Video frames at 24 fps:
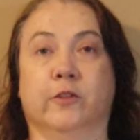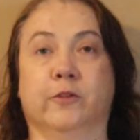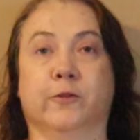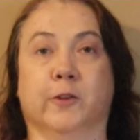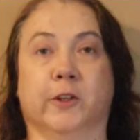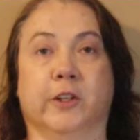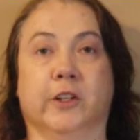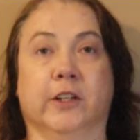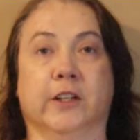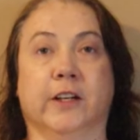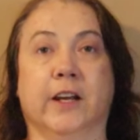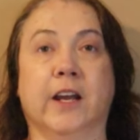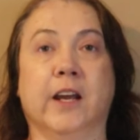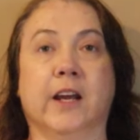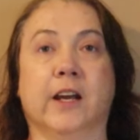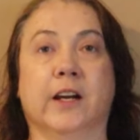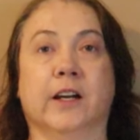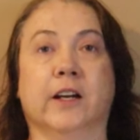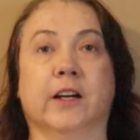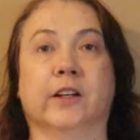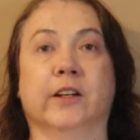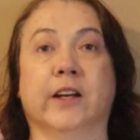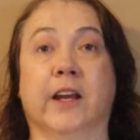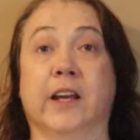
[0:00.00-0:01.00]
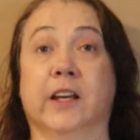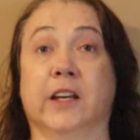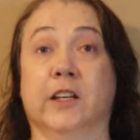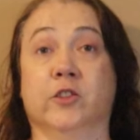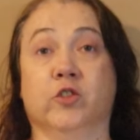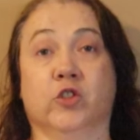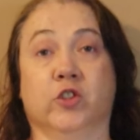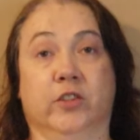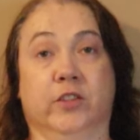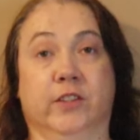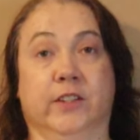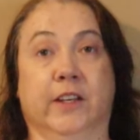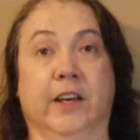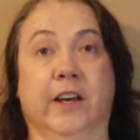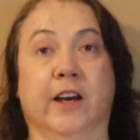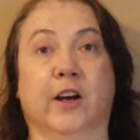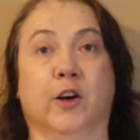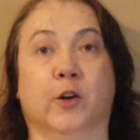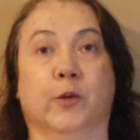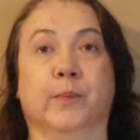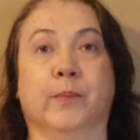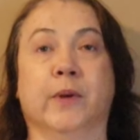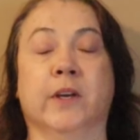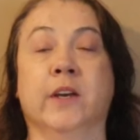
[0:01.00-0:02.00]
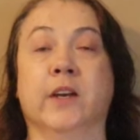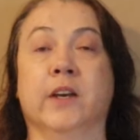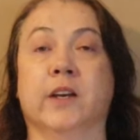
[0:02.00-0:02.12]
for your hair and your scalp.